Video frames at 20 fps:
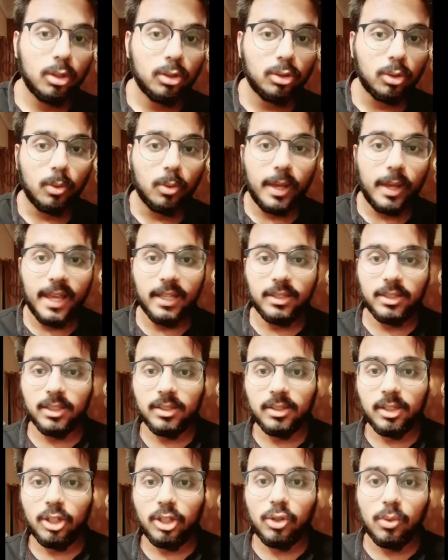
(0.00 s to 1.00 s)
so Axe
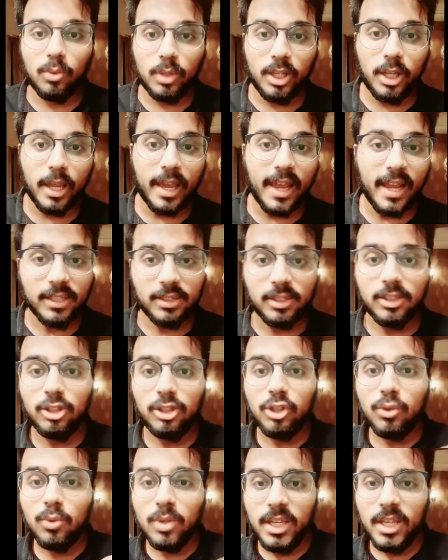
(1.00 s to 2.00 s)
is a unique Axe is
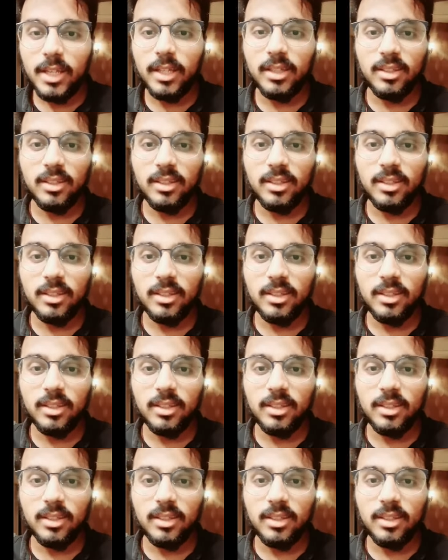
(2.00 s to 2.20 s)
unique